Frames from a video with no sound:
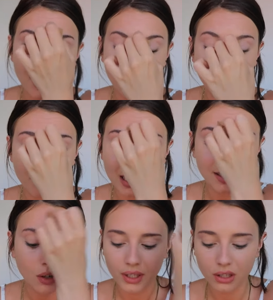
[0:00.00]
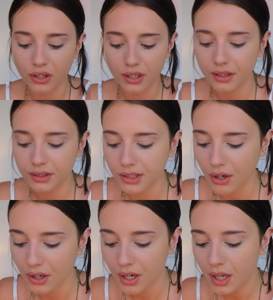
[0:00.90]
and myself included.
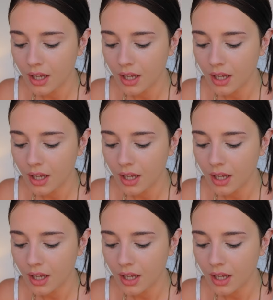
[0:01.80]
So